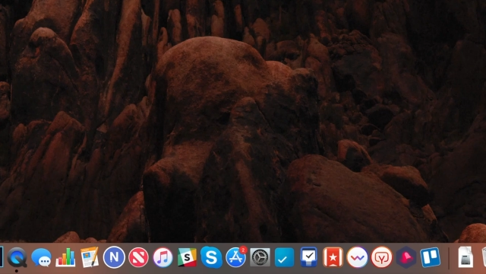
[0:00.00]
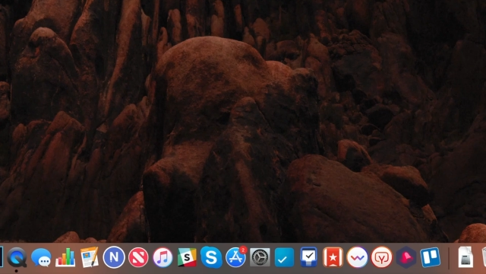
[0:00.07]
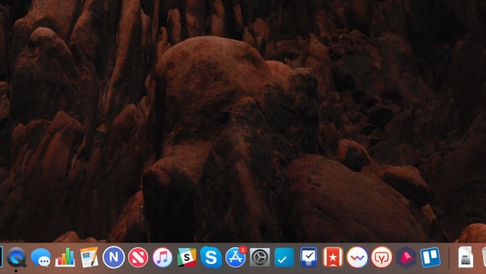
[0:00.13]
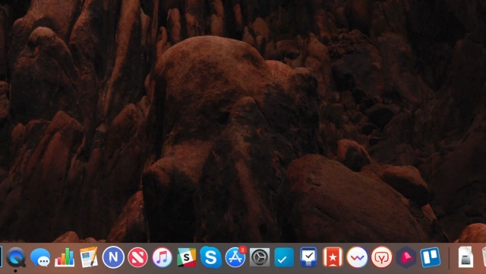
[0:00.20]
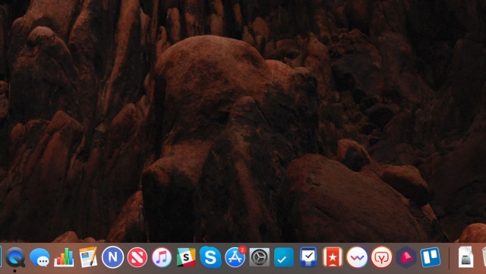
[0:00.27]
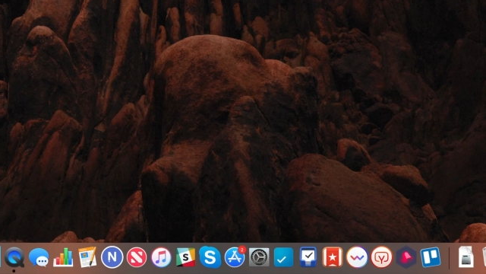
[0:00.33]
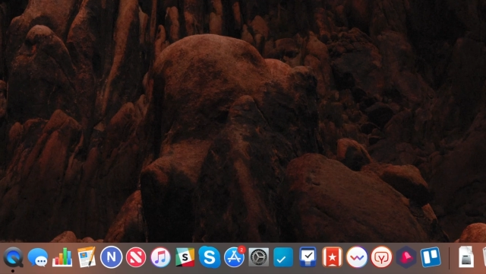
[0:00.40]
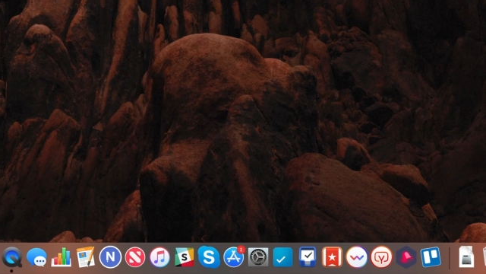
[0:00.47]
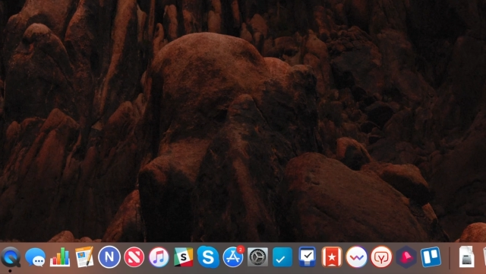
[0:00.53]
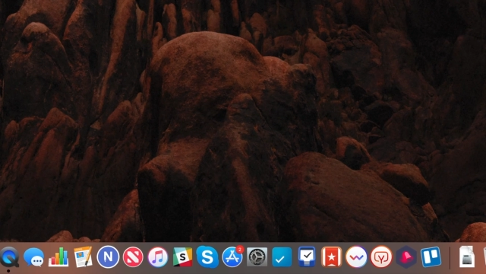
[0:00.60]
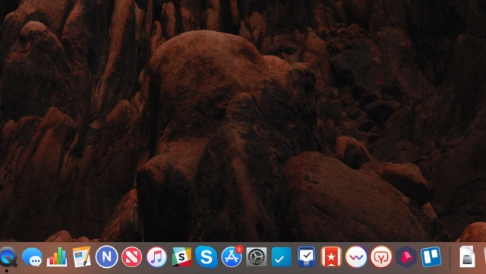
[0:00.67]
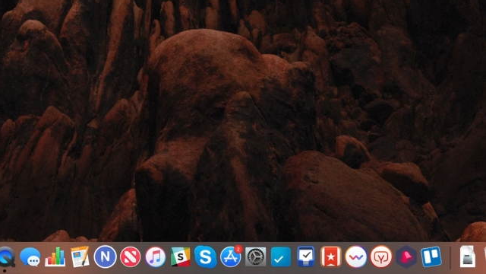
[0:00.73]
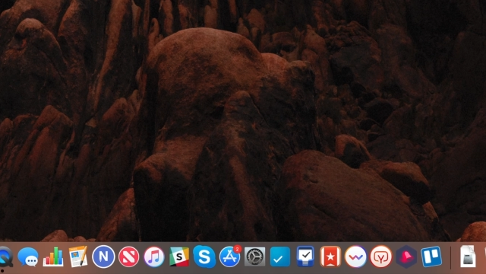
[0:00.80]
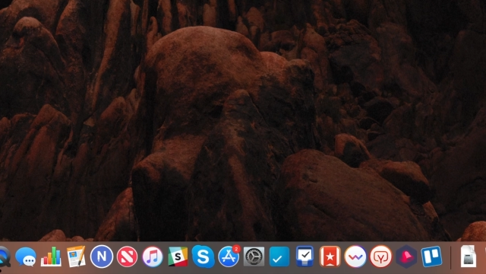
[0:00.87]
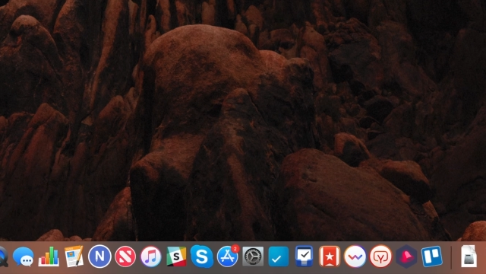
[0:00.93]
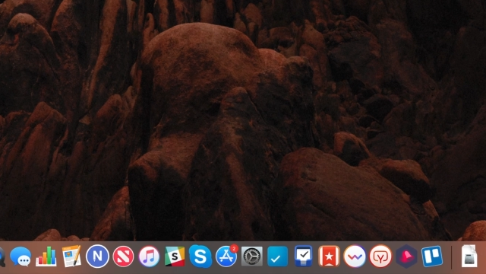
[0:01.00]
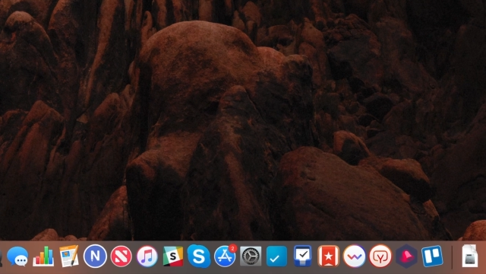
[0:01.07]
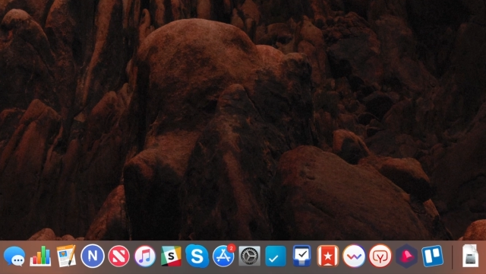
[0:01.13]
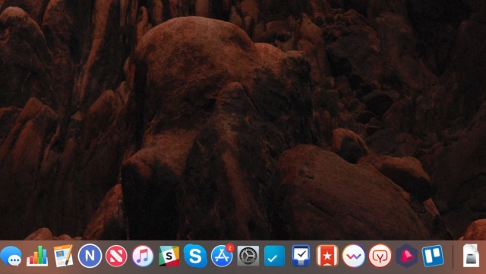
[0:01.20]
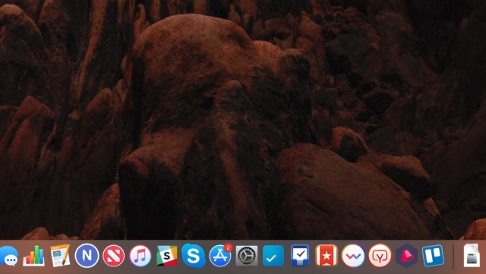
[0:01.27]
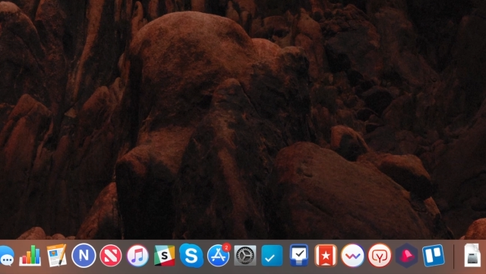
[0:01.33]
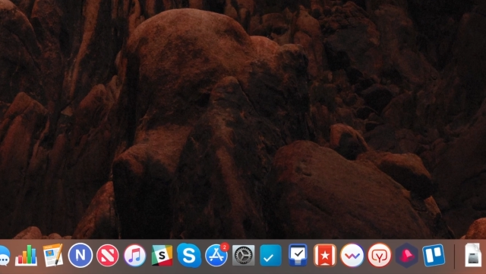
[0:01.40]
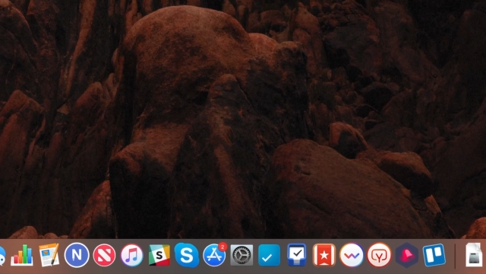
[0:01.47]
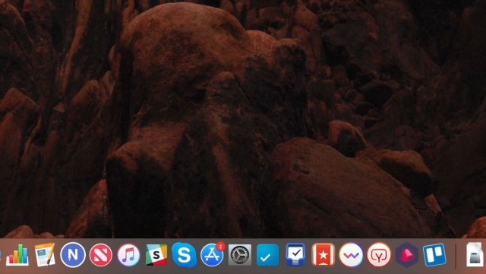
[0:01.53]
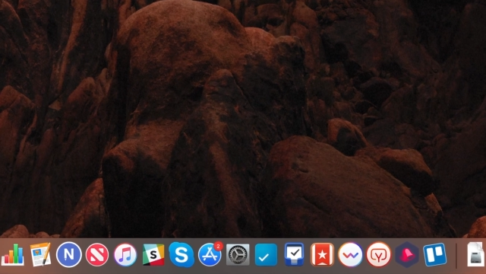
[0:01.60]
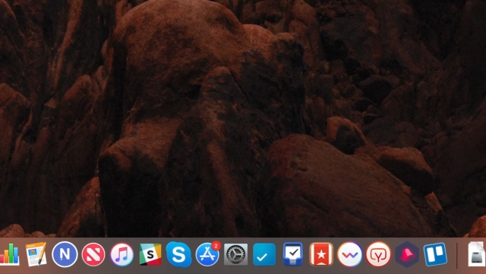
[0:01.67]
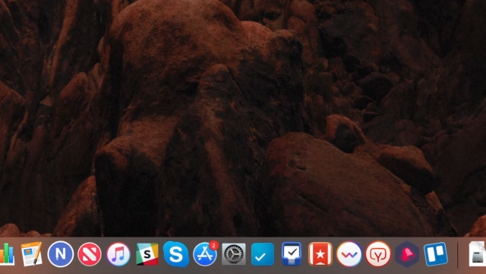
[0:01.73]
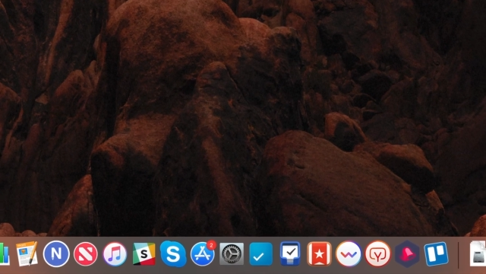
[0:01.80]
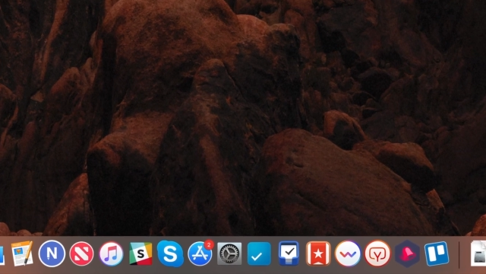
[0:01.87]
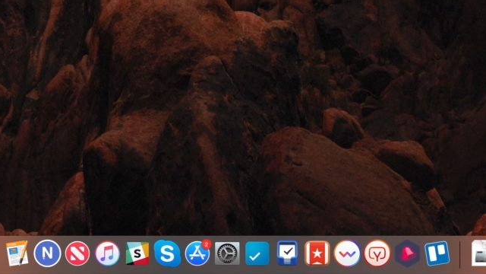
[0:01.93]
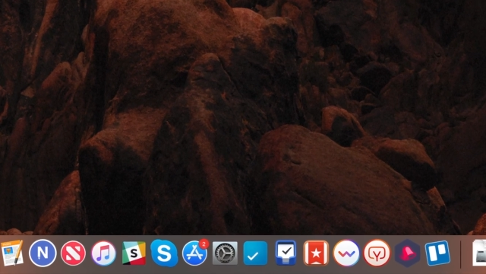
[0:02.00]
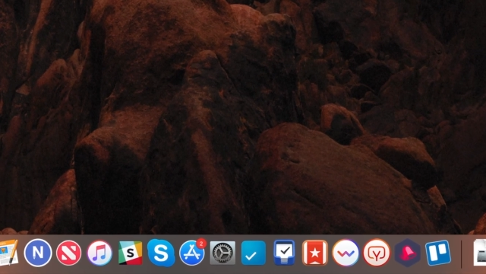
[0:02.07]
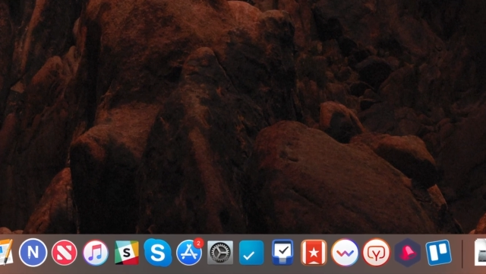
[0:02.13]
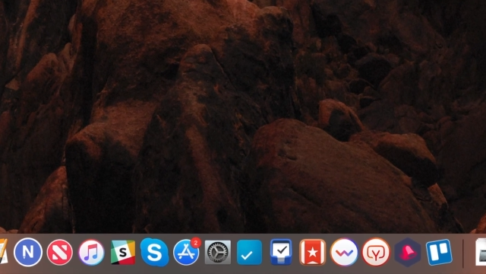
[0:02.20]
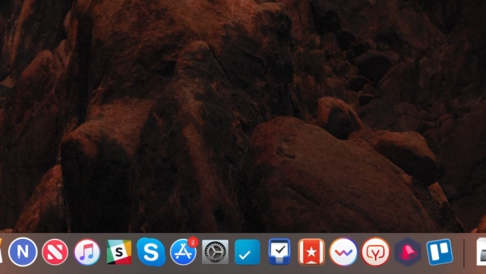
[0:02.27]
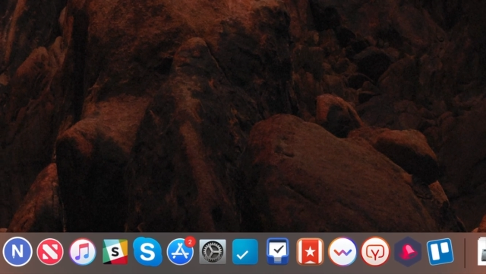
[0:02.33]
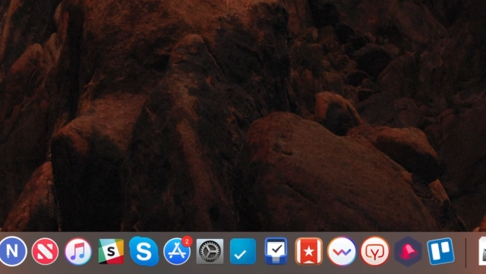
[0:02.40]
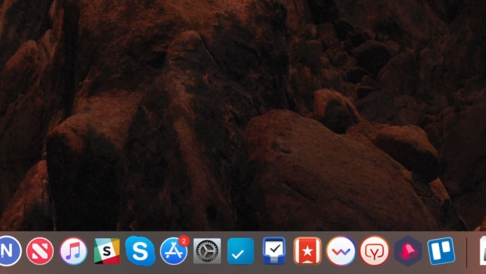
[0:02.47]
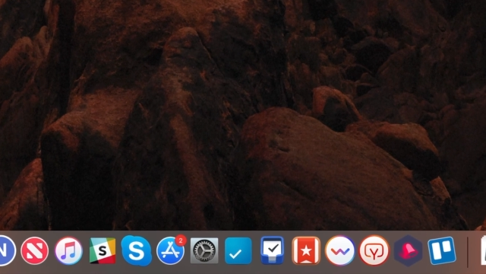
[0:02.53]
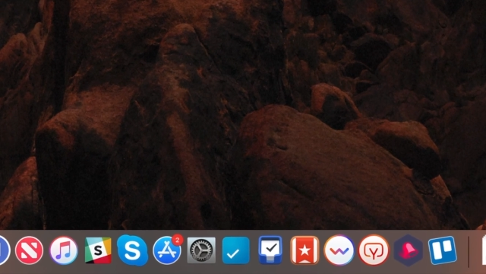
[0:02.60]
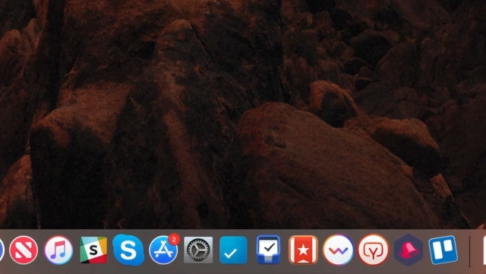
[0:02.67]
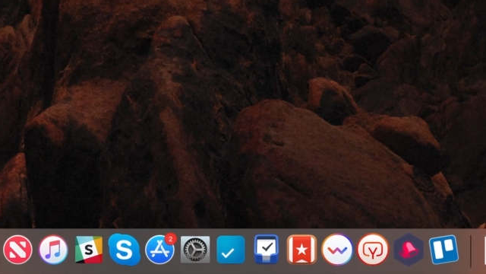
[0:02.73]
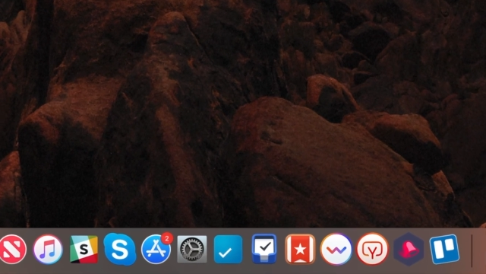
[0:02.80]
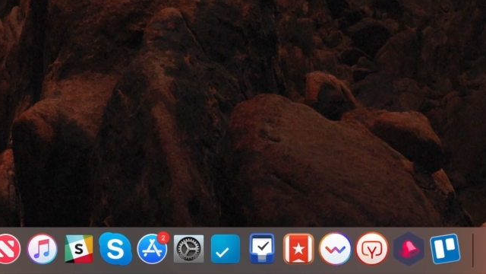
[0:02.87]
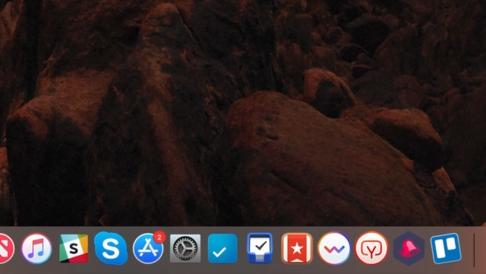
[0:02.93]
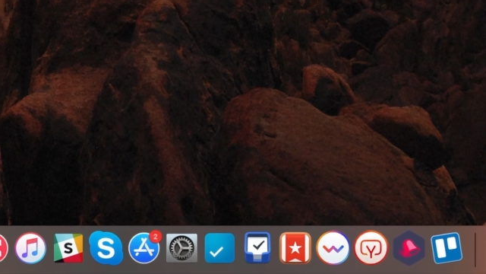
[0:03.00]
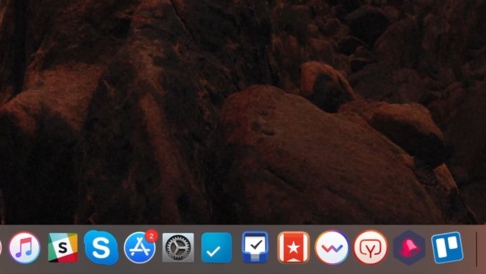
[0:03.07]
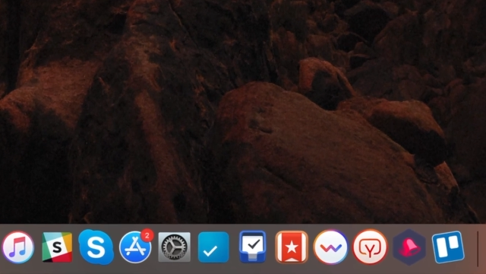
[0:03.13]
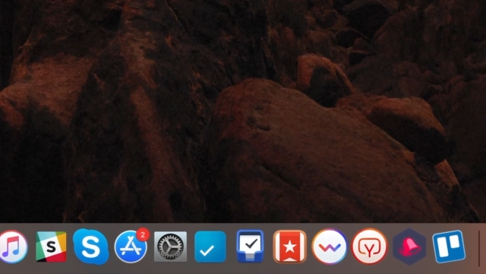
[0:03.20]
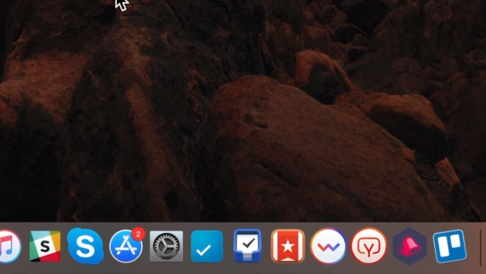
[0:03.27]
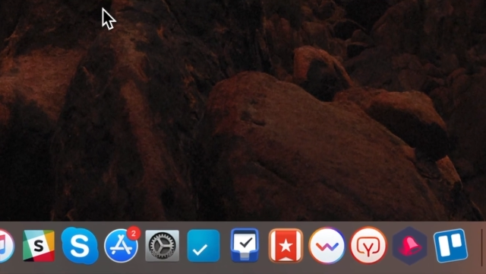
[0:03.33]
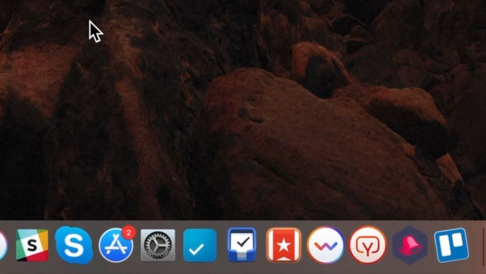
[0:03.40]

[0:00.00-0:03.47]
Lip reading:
Nobody's mouth can be seen.